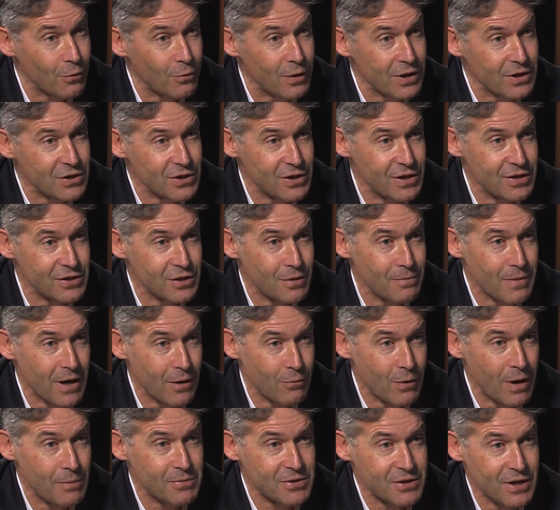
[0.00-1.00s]
which is on my
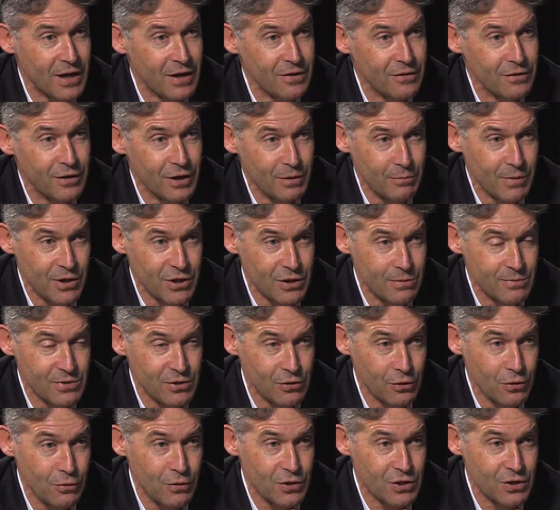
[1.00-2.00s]
website, Nick Bishop
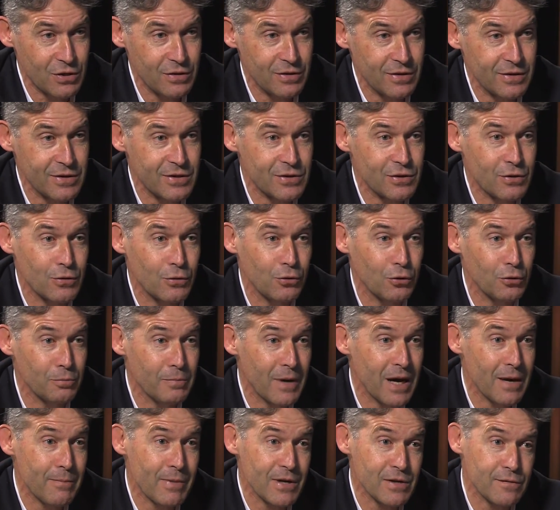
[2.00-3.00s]
Solutions, called
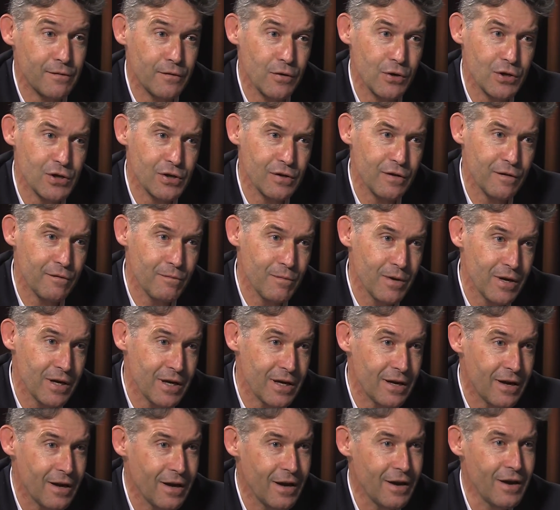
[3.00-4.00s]
My Best Version of
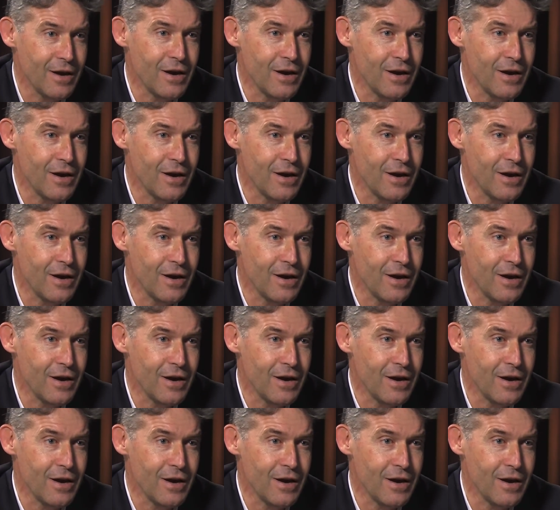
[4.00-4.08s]
Me.